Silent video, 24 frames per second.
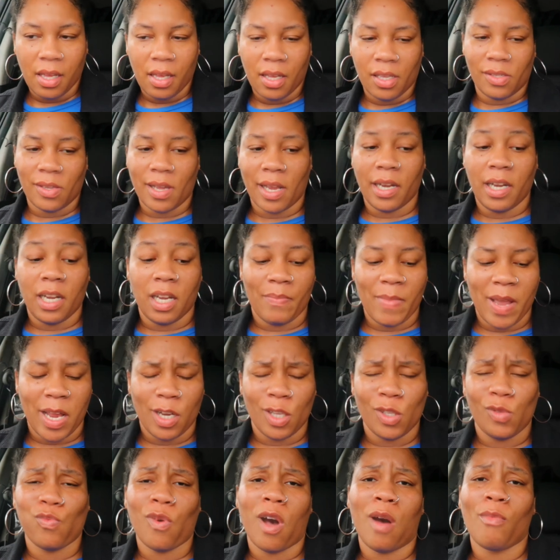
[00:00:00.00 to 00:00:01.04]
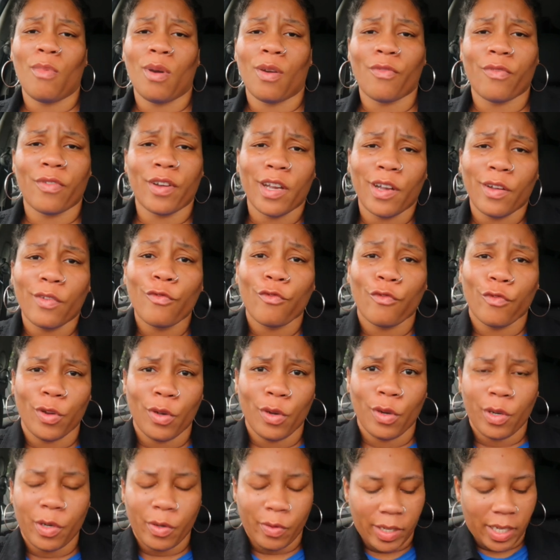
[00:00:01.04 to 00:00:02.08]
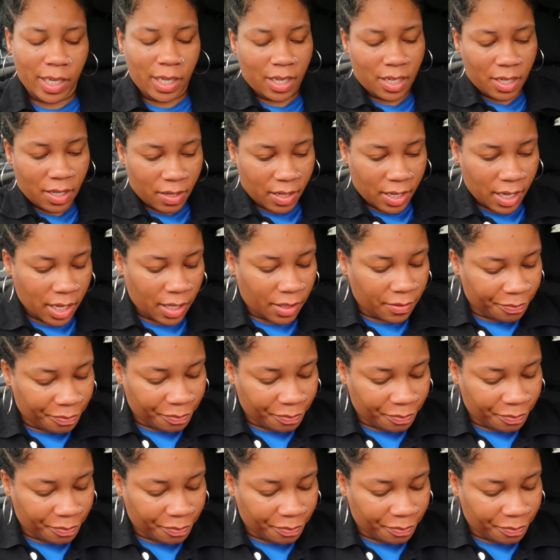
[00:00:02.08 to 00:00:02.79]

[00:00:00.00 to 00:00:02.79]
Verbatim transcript: So I need to make this Walmart run real quick, okay?